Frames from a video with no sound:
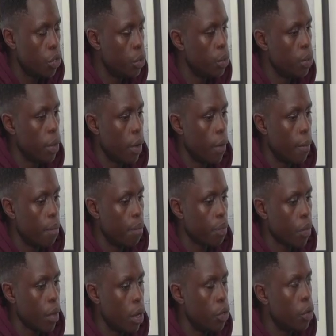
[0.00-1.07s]
do you
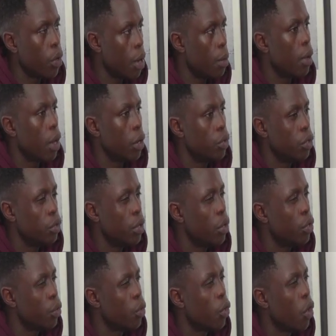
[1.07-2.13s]

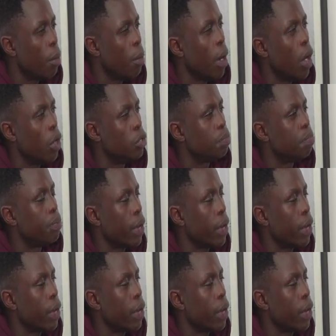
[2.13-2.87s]
go about